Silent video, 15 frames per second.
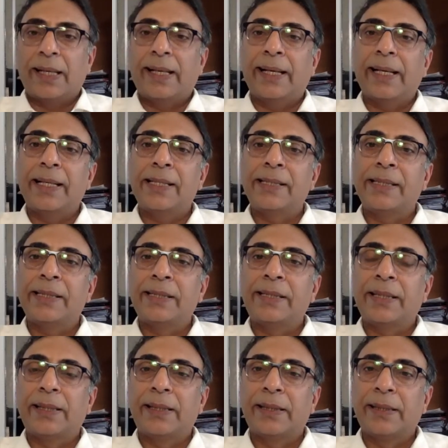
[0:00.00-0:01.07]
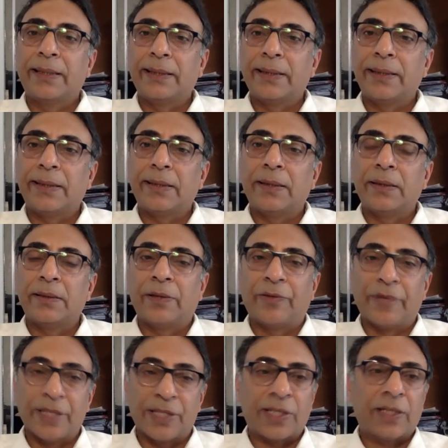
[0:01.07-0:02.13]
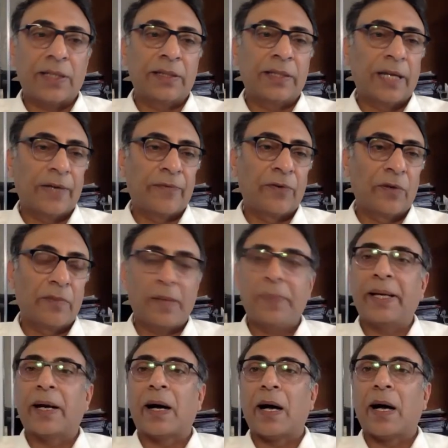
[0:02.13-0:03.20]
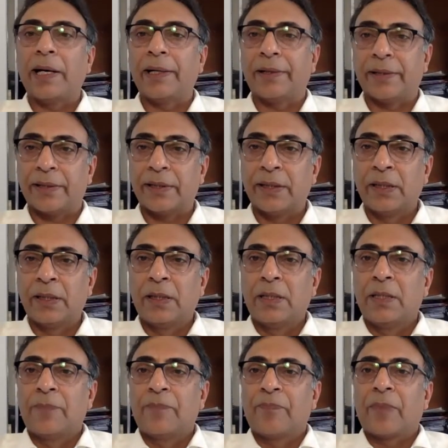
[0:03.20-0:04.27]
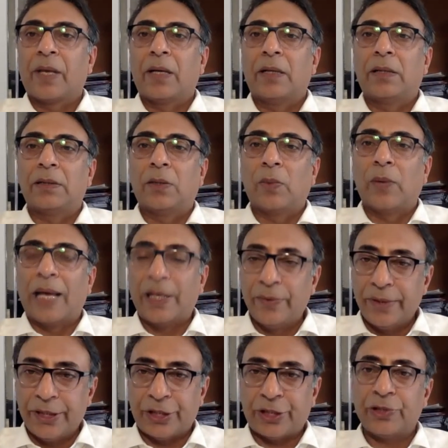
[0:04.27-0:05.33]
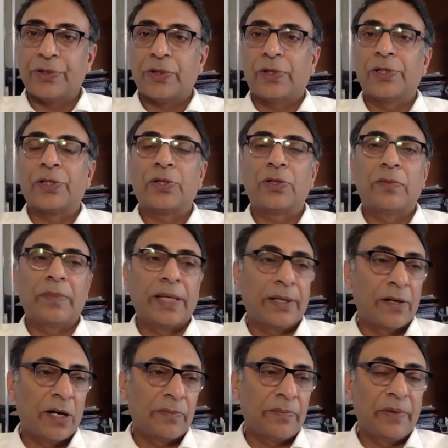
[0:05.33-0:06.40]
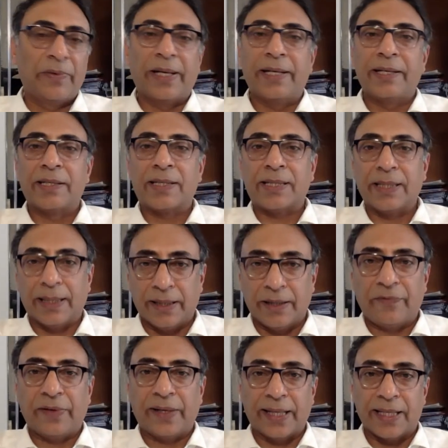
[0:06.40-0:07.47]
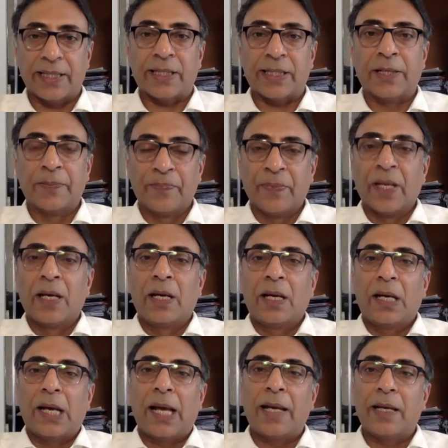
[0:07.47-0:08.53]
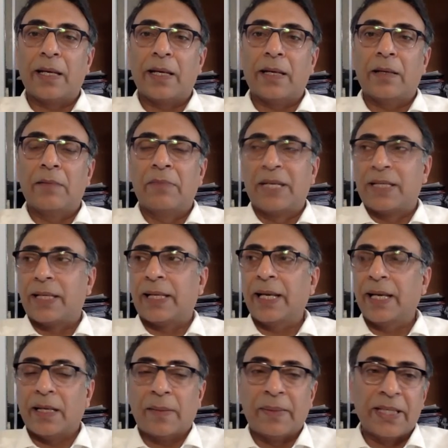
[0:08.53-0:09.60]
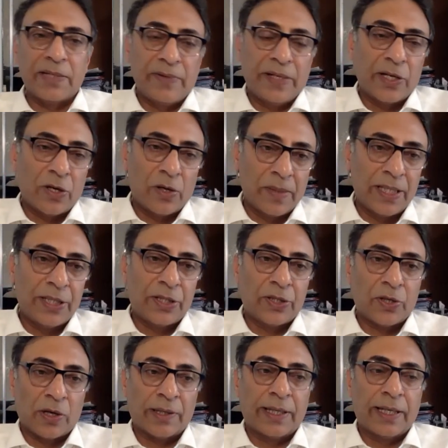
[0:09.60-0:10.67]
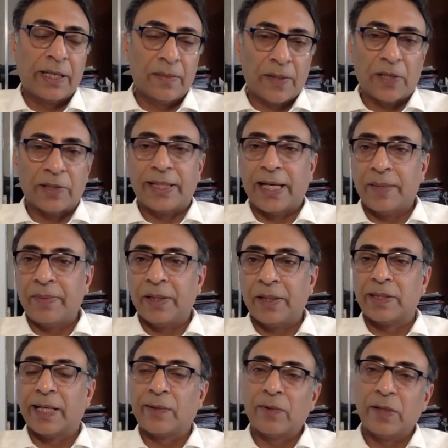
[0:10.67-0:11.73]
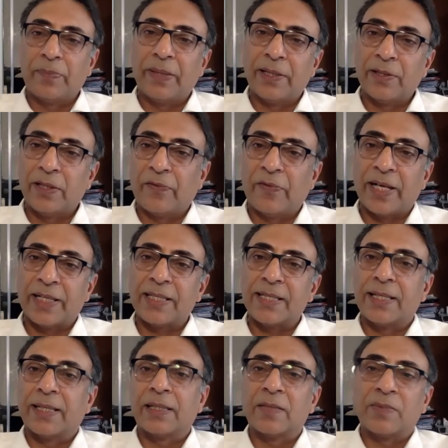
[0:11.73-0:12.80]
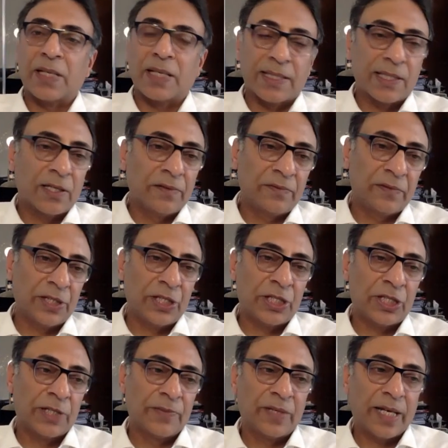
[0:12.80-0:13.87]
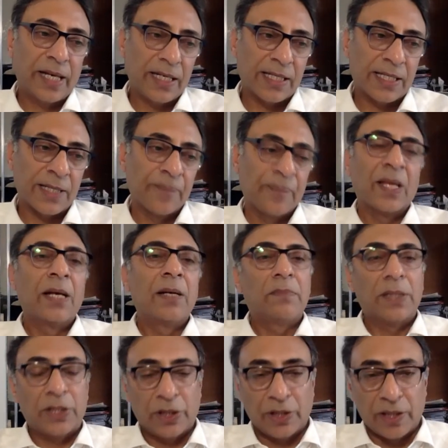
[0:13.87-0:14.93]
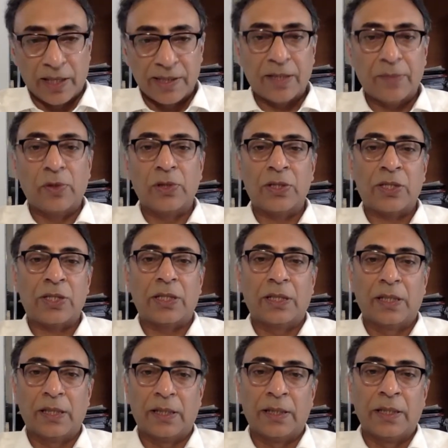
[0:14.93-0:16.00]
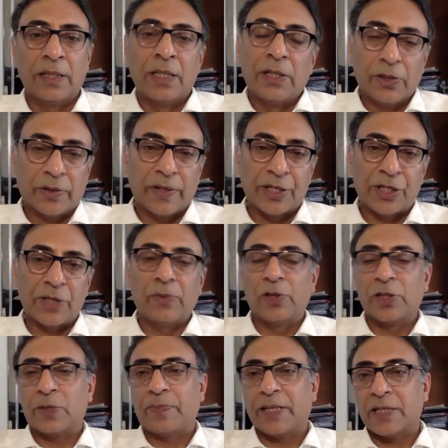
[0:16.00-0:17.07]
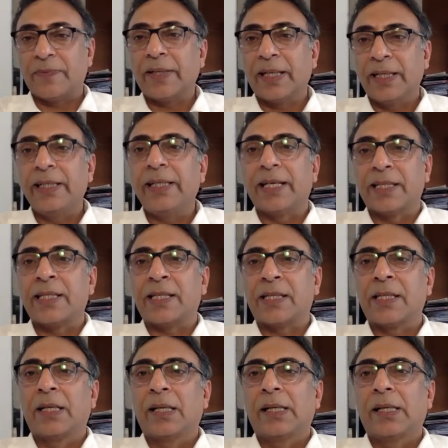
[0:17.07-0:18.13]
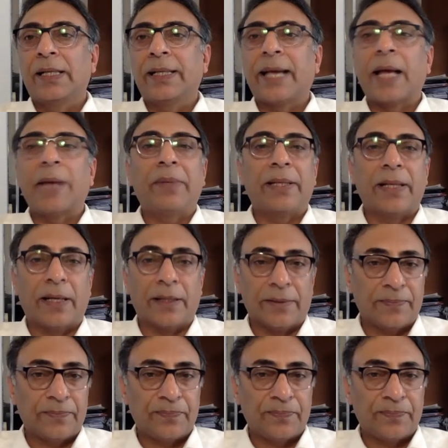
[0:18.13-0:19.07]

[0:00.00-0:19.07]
And the risk, therefore, may be higher. The valuations also may not be very significant. But again, I mean, we are nobody to talk really about that because that will depend on the facts and circumstances of each case. But to answer your question more specifically, yes, it can be done.